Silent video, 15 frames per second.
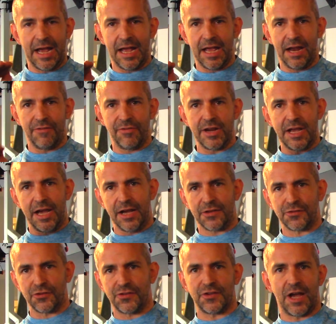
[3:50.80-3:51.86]
every
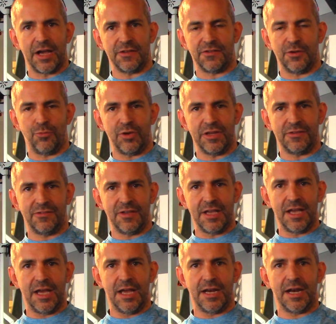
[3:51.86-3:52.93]
exercise that we
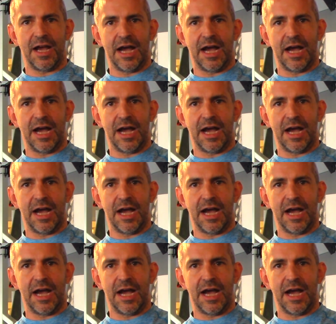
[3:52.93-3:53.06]
did,